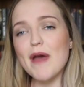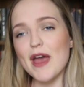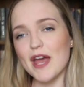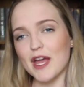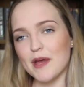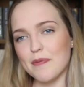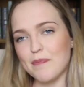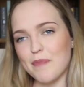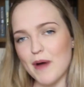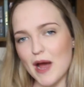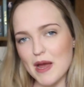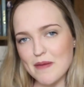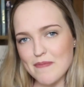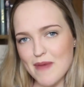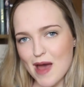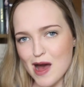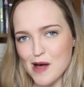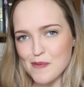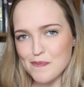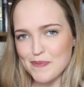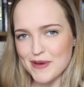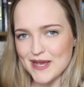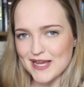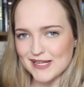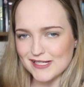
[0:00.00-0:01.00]
Beck by
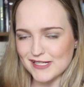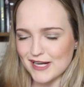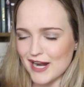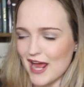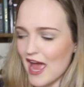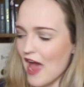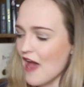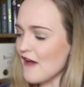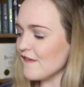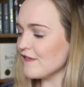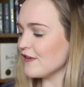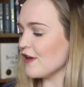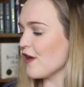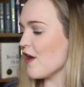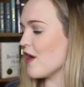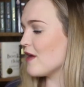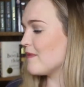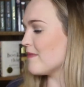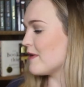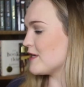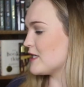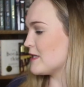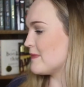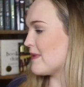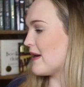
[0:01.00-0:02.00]
Mal Pete, and I haven't
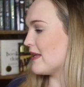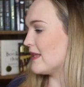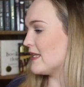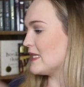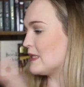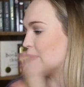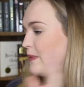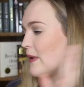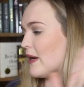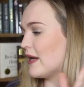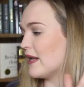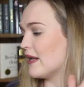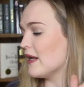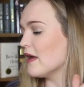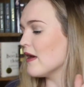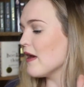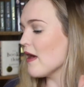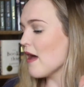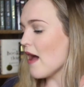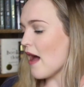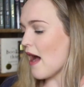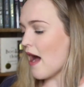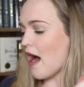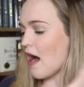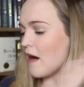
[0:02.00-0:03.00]
heard much about this one,
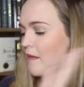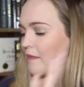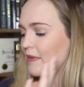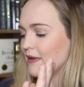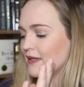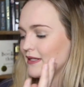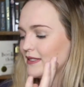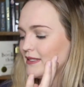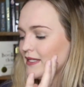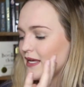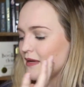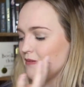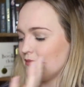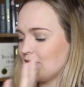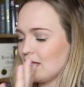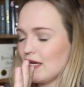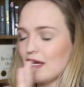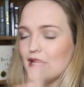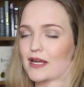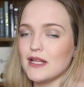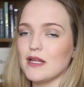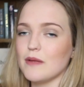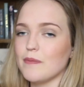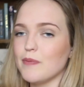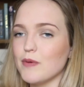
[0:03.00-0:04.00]
but same
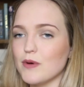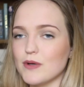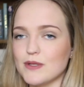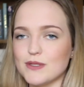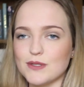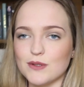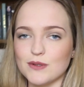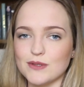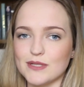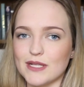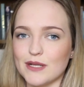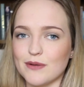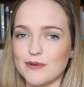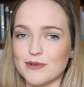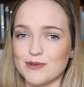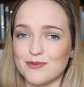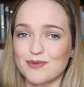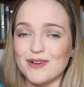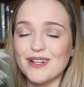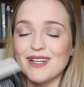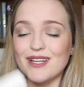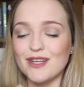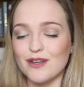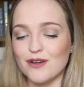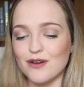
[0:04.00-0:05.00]
thing, the bookstore said it was
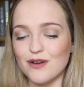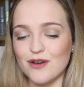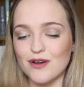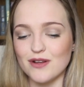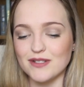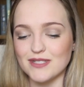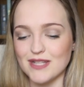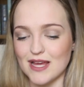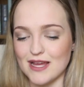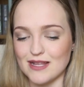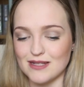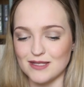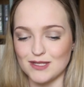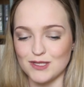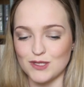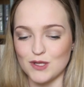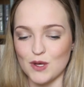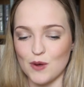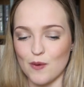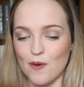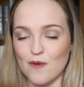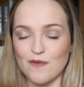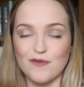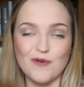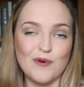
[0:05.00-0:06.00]
really good, and
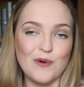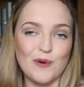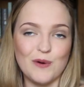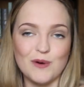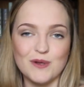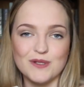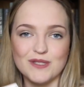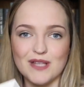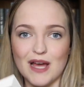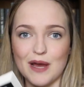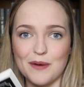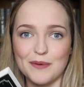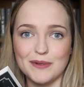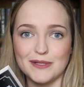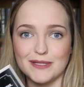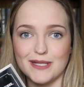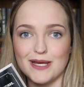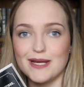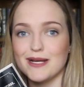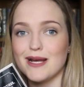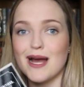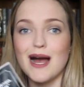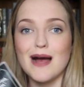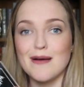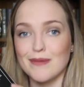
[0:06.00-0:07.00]
so of course I was
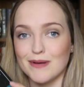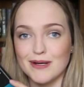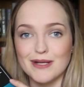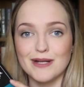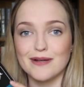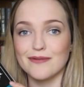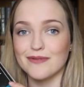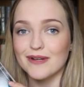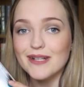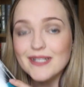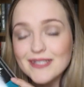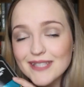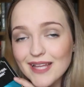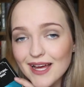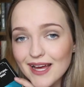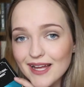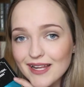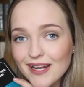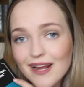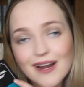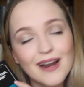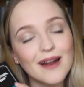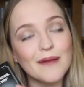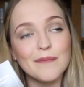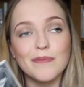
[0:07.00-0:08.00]
like, I'm gonna read
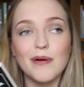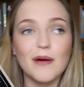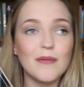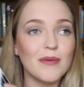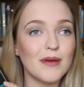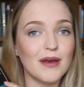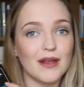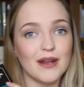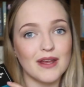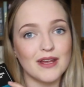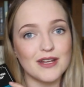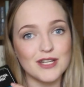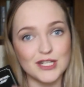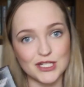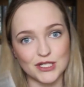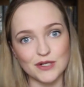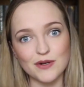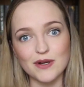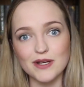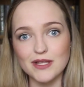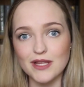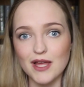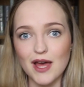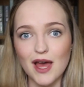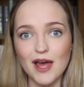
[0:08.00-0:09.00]
that, and I'm probably gonna
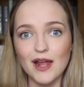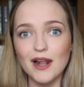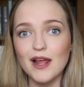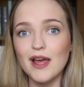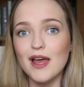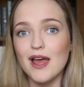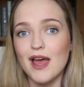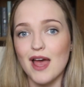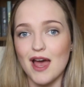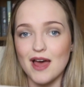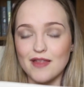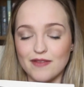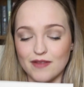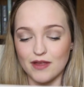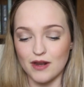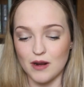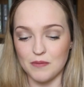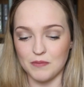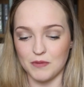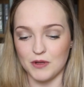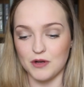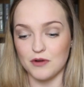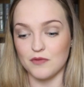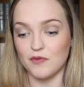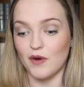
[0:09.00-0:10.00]
enjoy that, and then
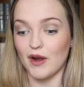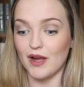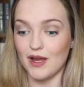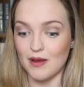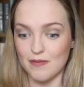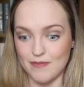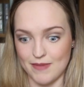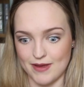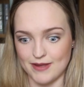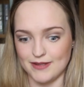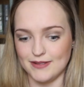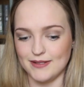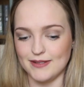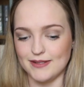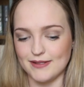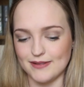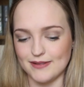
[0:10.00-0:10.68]
I'm gonna recommend